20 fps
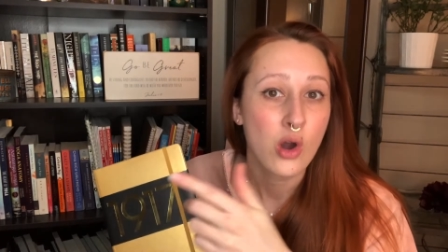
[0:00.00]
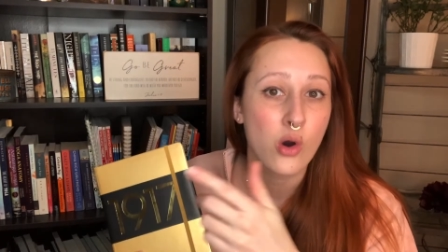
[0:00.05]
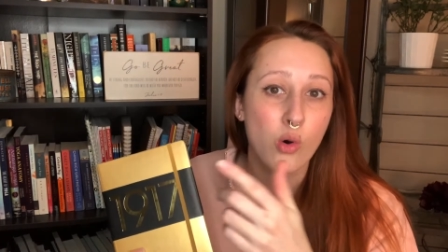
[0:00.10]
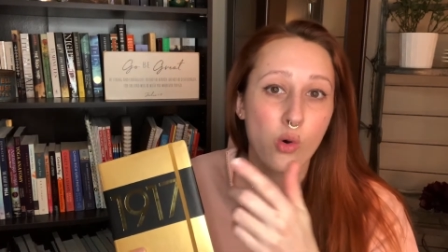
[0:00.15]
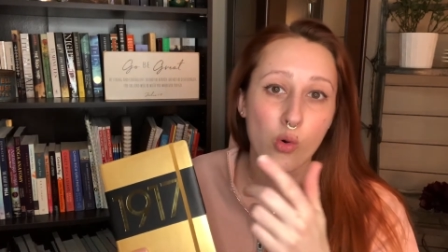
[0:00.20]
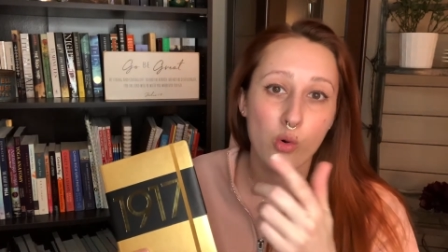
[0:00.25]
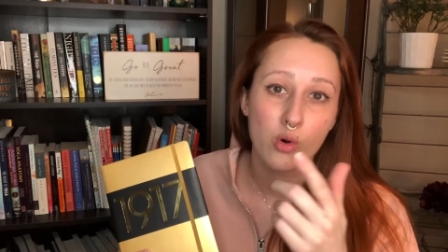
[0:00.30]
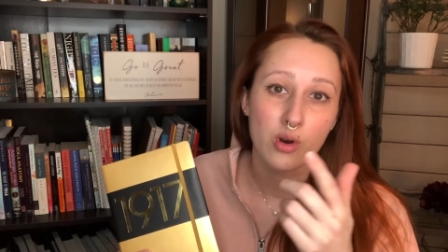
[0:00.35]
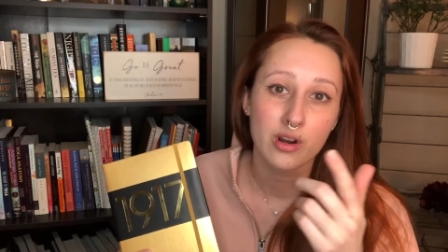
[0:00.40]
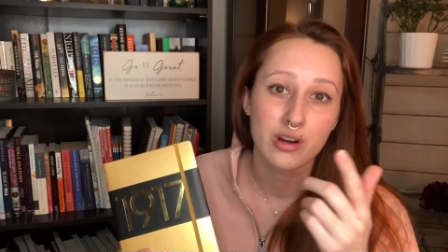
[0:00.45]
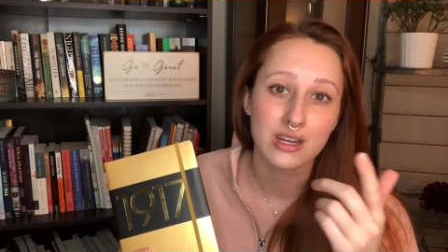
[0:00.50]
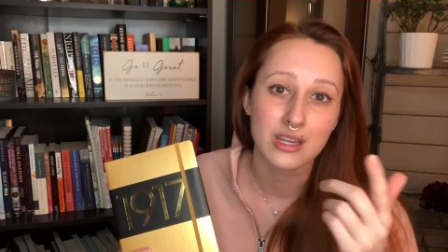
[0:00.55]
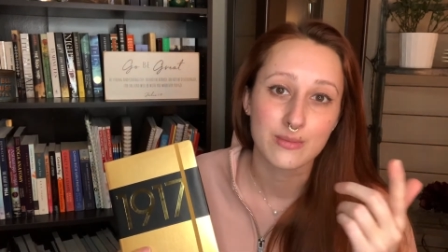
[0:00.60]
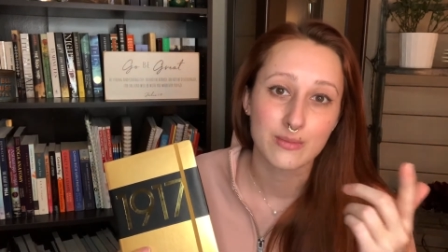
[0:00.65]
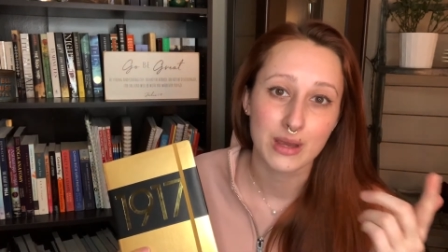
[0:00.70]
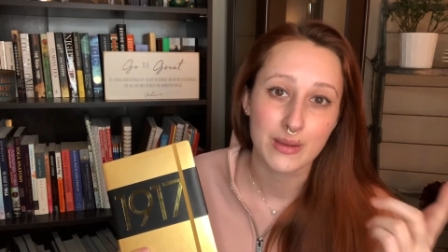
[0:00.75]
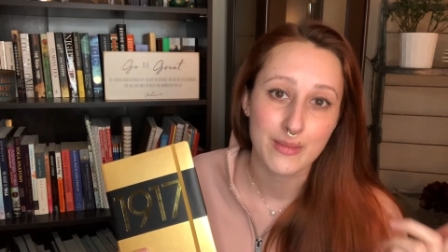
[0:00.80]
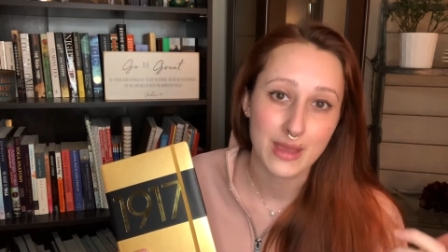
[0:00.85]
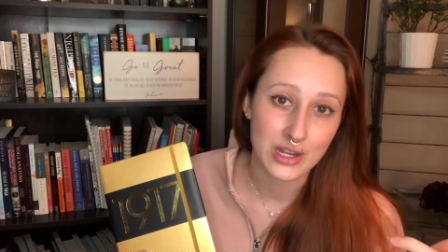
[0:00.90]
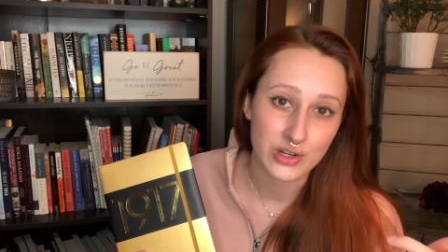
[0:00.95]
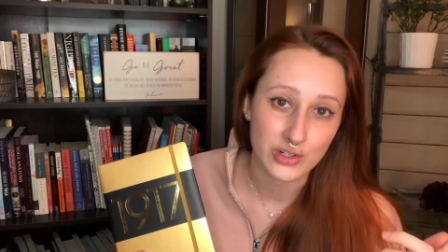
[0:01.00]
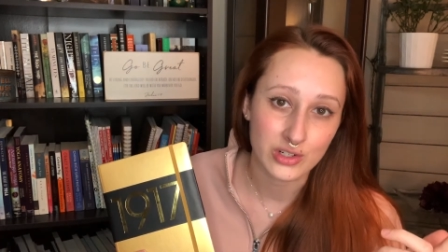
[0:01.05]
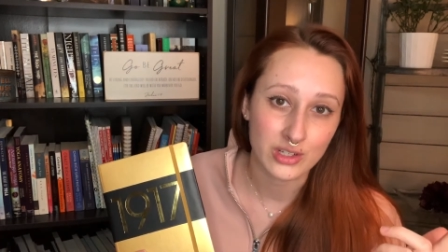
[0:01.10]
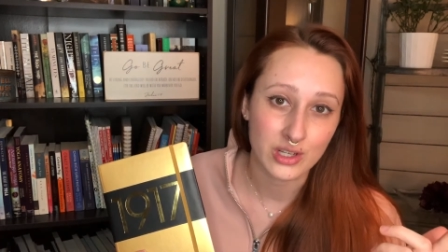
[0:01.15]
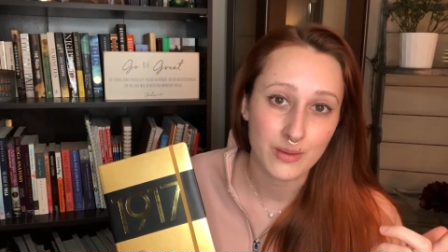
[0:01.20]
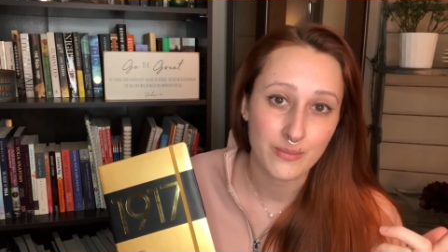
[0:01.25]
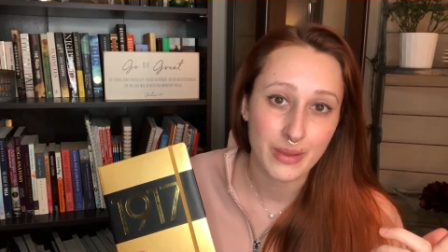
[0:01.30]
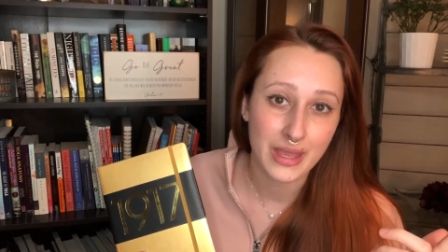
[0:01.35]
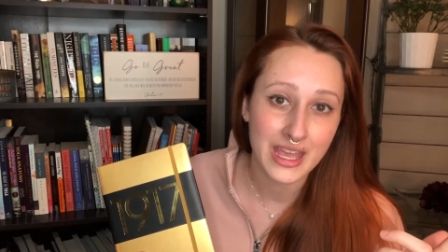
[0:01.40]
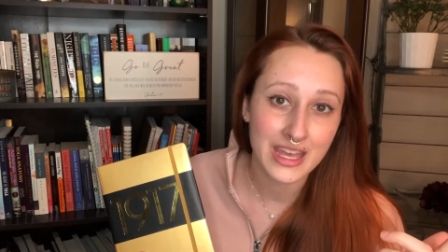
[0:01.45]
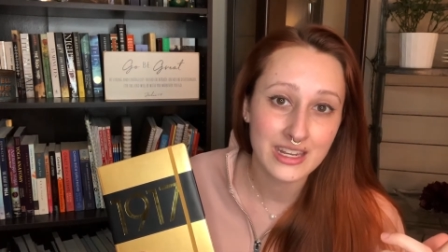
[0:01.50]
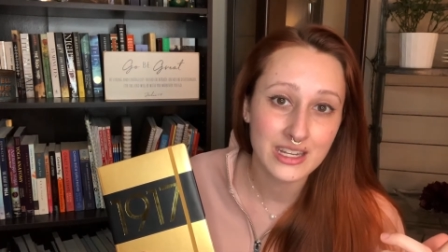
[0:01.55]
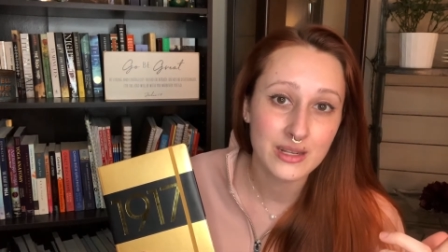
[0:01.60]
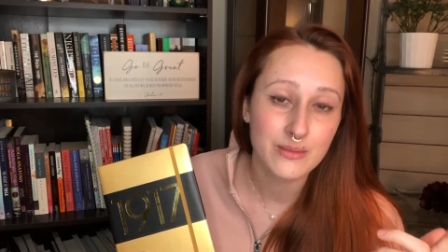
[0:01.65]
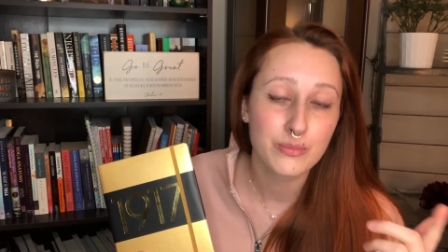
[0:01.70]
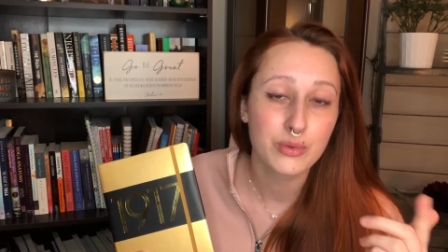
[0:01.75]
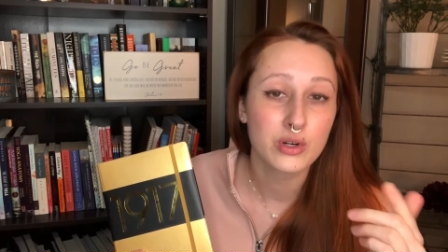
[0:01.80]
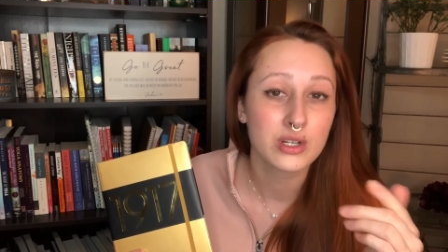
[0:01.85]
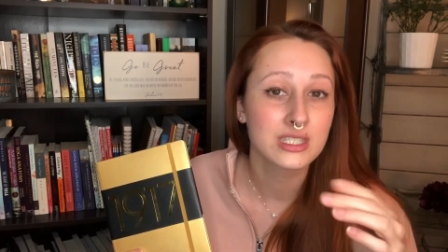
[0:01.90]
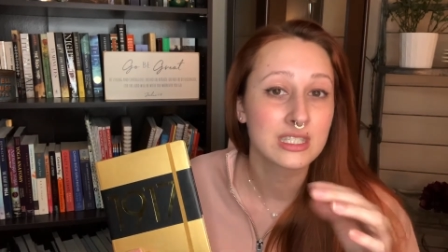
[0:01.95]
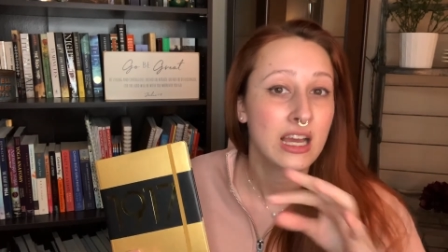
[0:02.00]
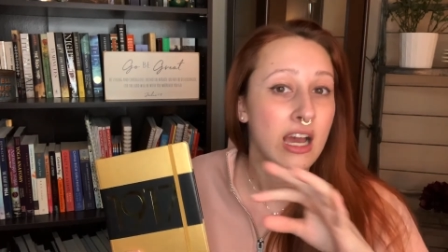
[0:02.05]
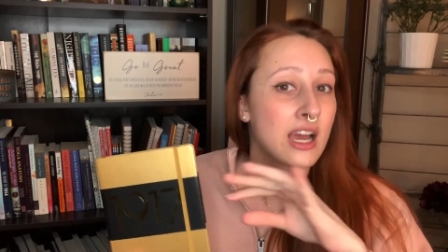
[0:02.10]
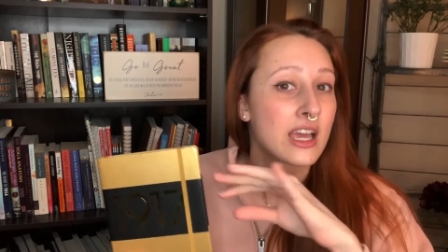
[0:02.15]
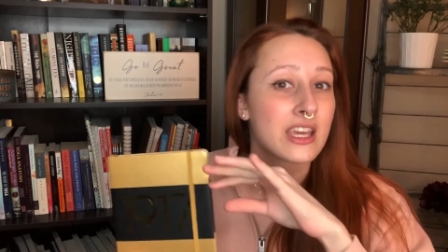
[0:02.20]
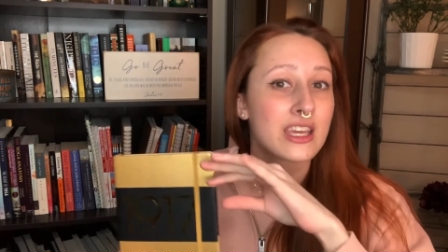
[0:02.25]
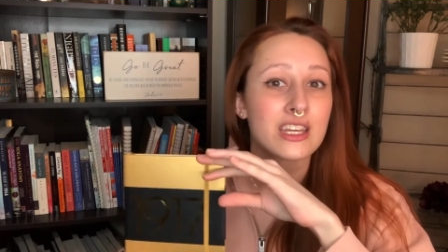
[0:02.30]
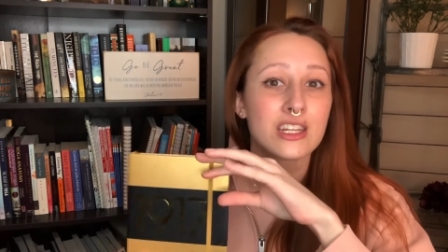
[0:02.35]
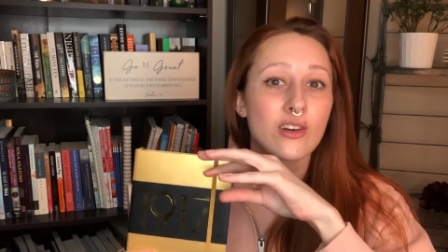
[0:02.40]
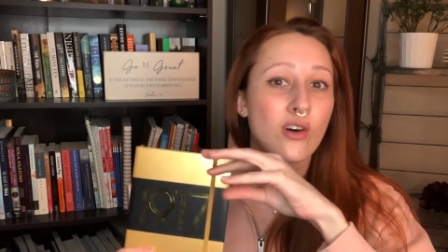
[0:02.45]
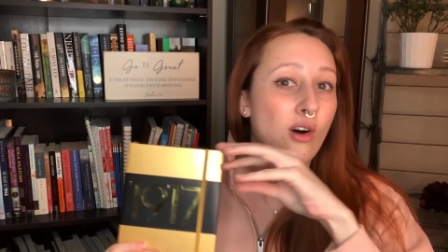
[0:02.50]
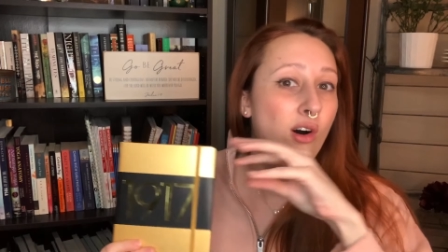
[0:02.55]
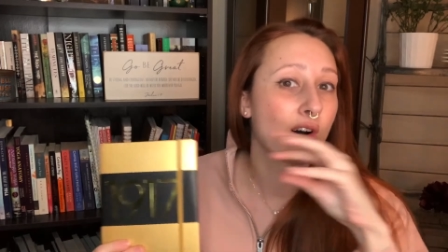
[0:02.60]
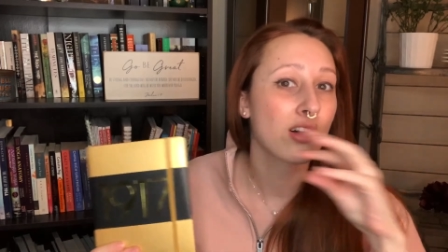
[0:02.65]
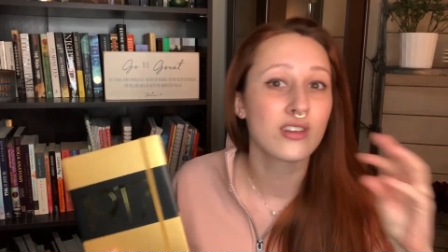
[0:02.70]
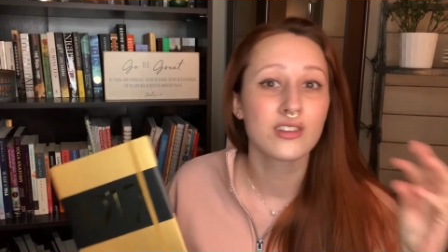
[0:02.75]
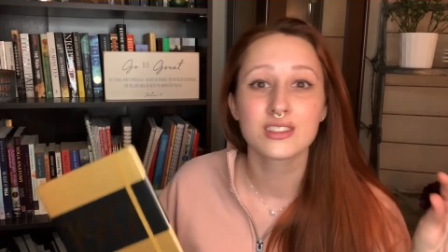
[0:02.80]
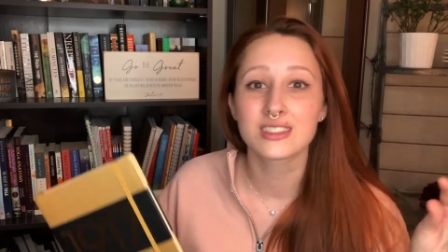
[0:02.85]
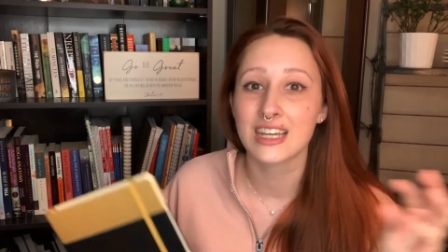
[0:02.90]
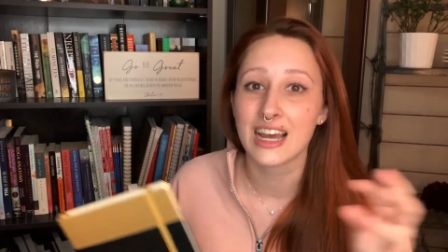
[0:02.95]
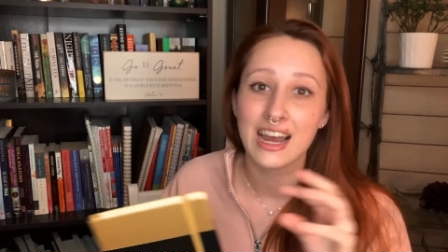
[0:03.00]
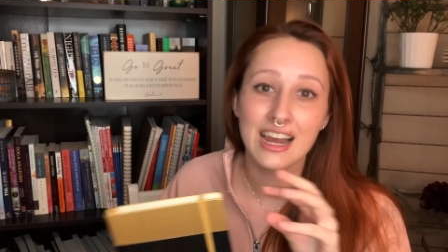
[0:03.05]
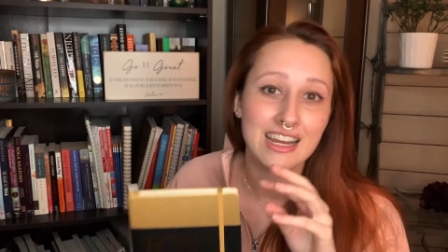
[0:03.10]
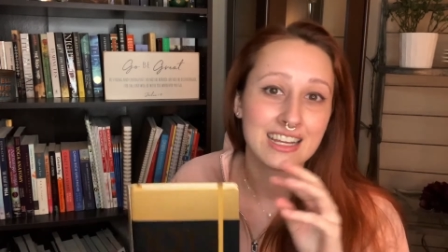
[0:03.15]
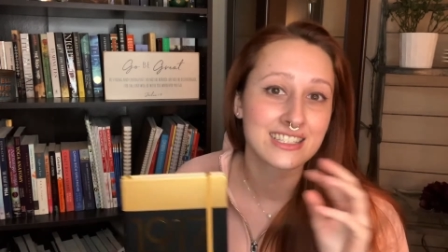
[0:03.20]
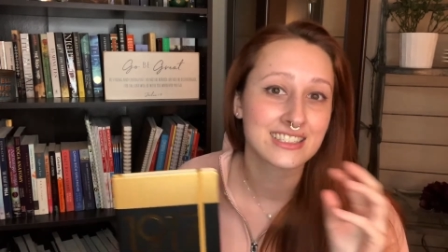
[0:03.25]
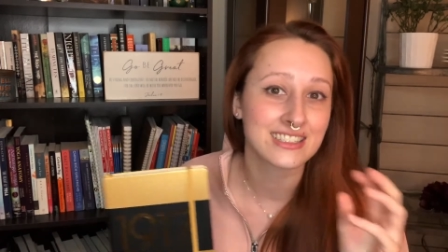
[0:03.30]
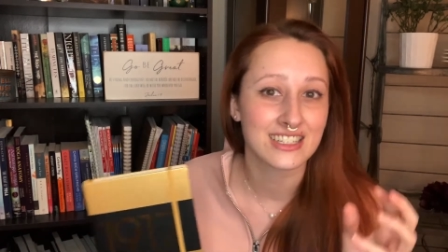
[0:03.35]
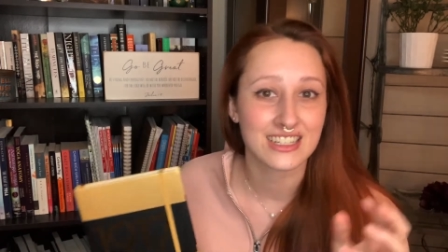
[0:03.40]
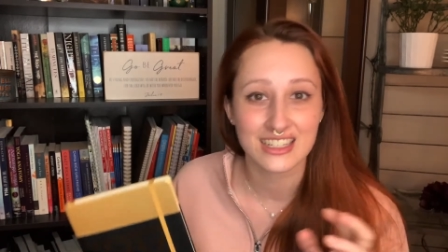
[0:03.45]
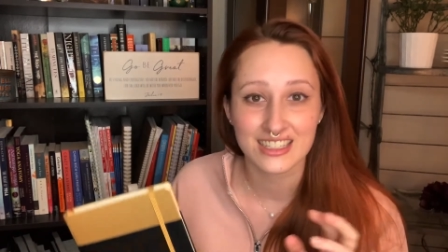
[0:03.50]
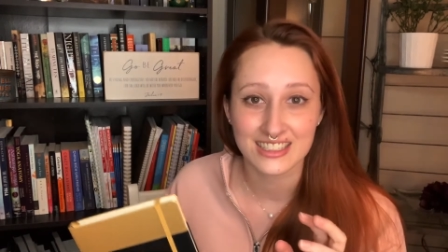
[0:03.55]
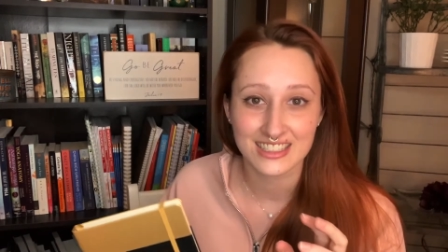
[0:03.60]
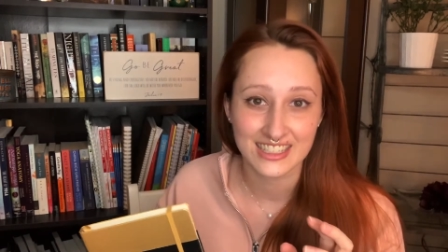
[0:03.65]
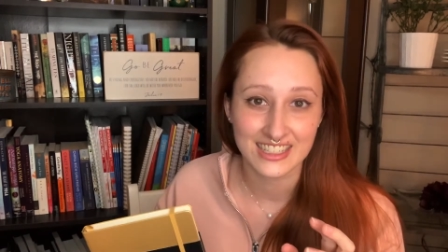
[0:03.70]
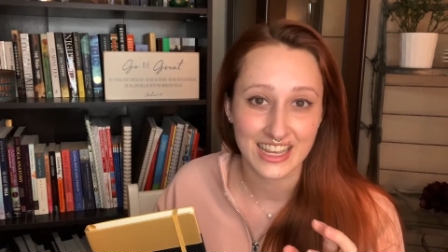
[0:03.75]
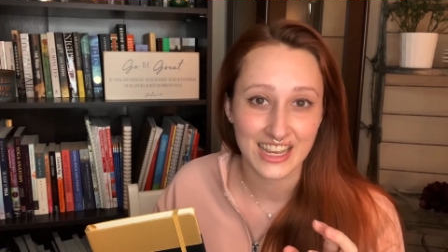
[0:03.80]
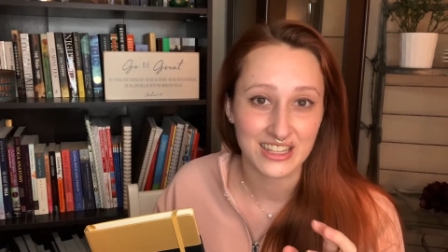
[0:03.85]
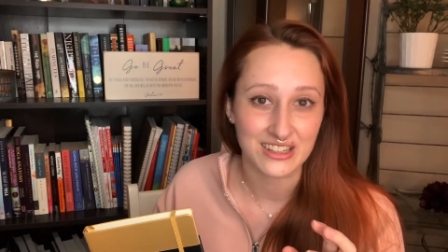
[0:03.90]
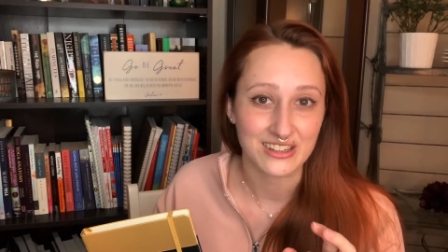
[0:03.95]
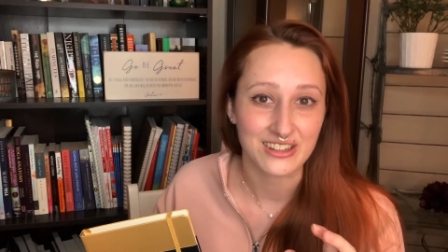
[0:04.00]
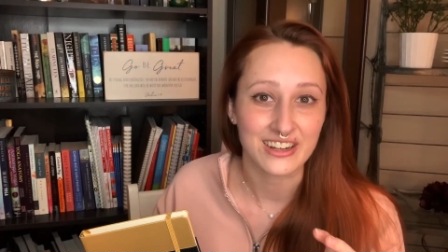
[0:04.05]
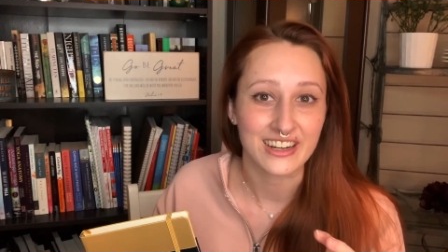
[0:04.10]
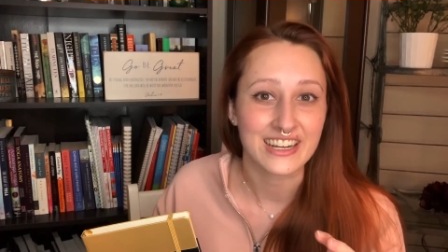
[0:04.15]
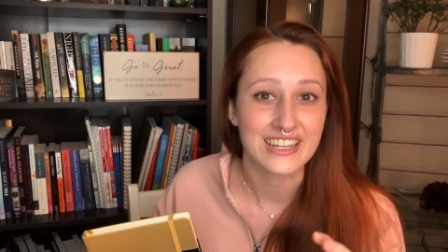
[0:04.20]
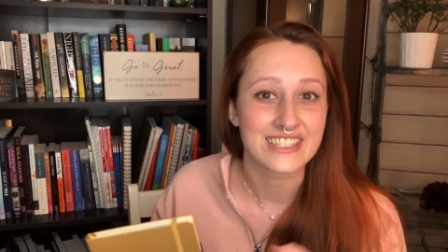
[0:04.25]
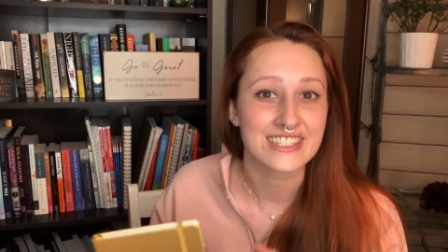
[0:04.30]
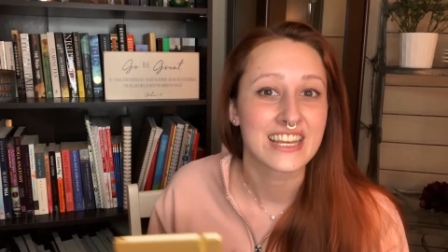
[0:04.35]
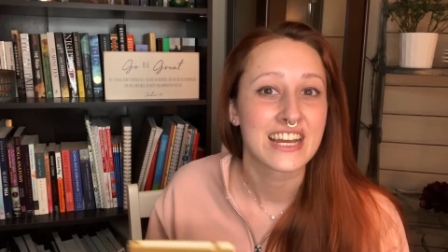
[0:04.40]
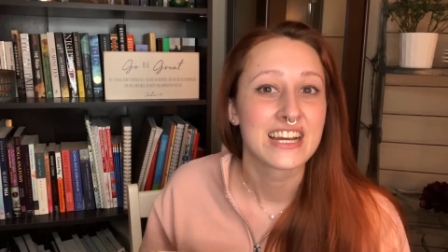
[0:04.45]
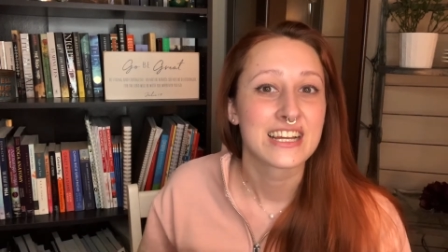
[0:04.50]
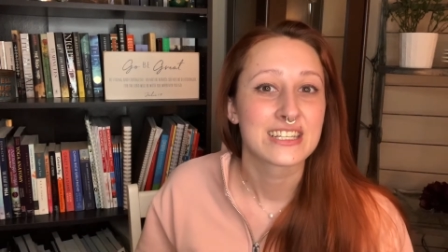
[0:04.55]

or in my Mandarin companion books. It all ties in together, guys.